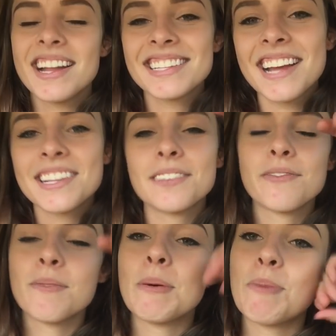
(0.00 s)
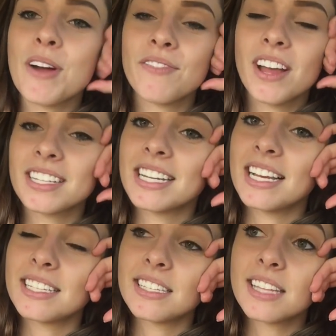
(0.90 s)
I decided to film a barn vlog today
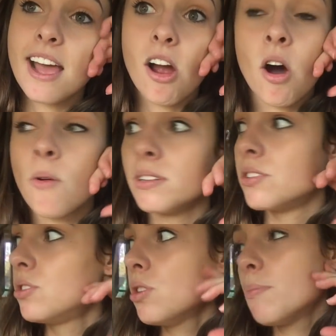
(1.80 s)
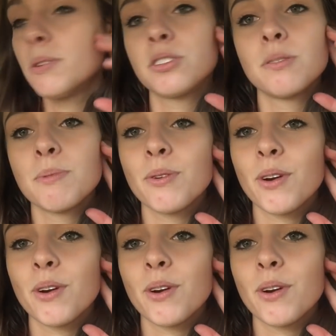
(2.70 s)
since they are always super